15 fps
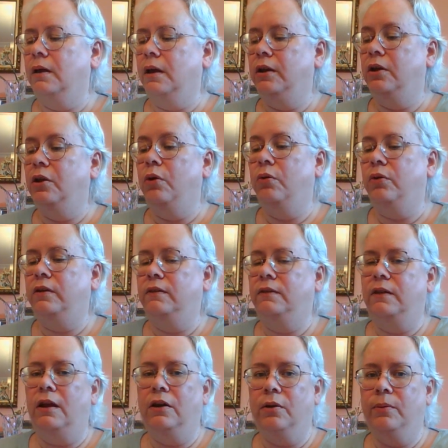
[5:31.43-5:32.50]
I know the
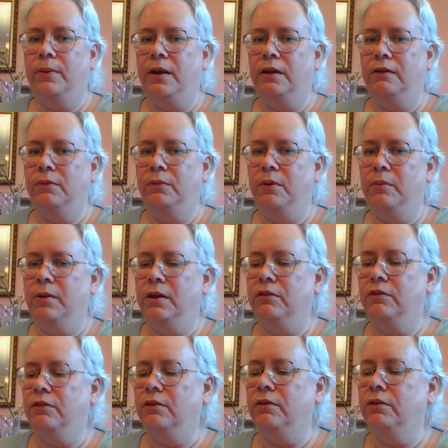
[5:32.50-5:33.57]
designer, but I just want to make
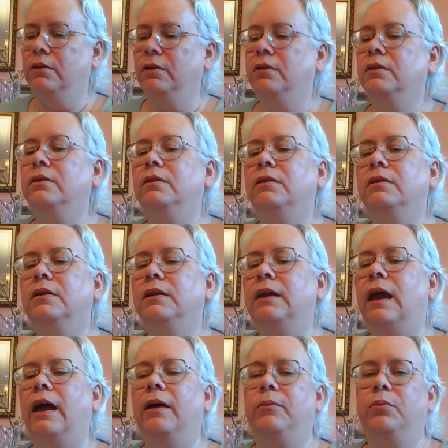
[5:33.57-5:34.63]
sure.
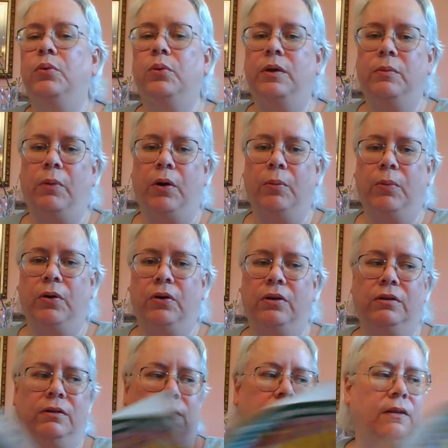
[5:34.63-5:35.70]
Yeah, Marie Barber
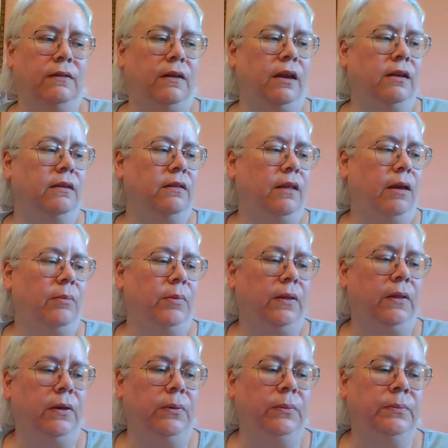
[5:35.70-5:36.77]
designed that
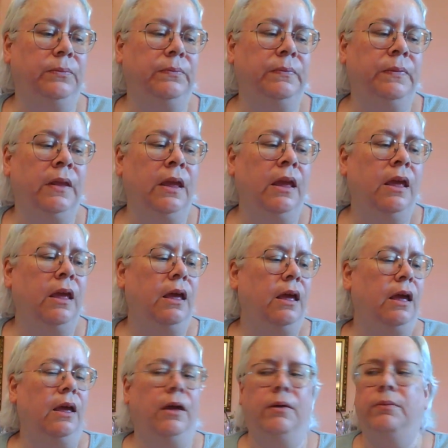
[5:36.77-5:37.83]
pillow.
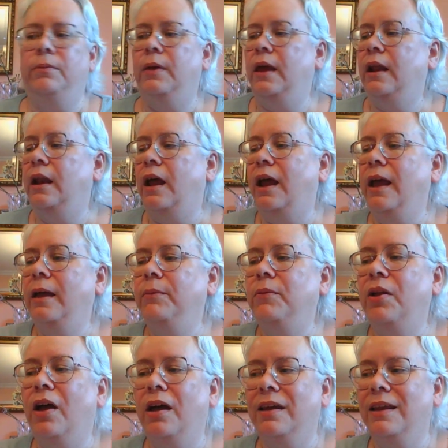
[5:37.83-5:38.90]
And I'm
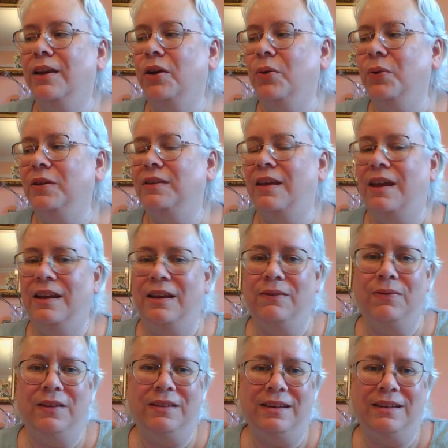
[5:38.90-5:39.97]
not going to go into any
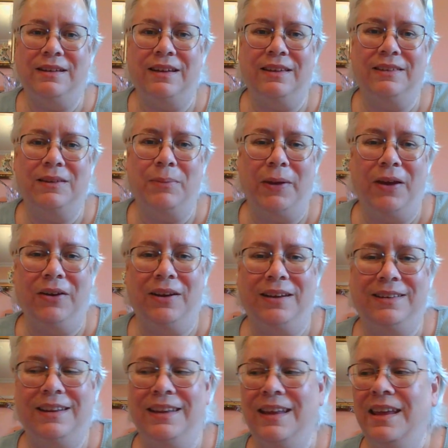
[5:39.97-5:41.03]
of the details about
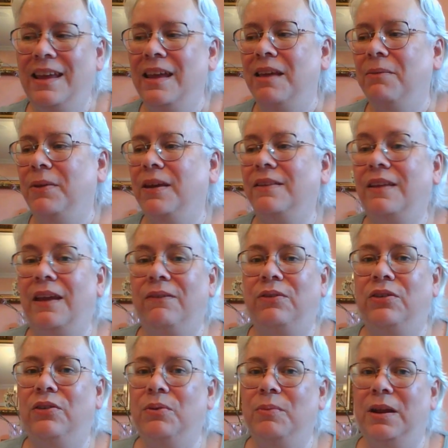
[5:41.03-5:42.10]
it because I have
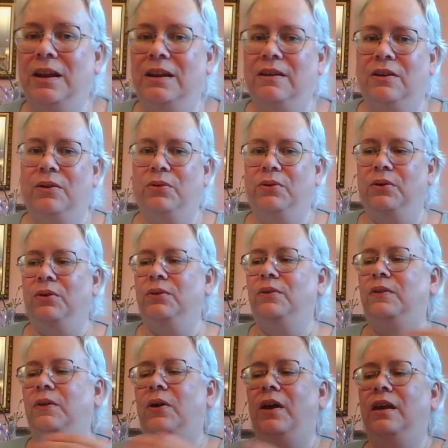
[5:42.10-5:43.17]
too many to go through.
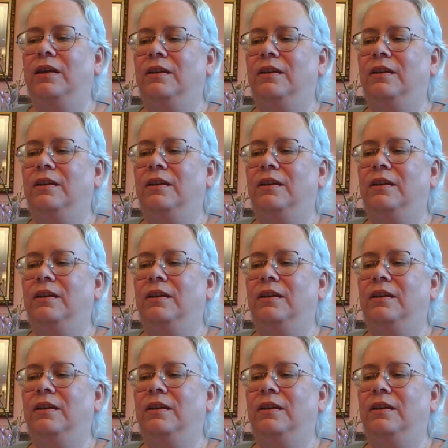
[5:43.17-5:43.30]
So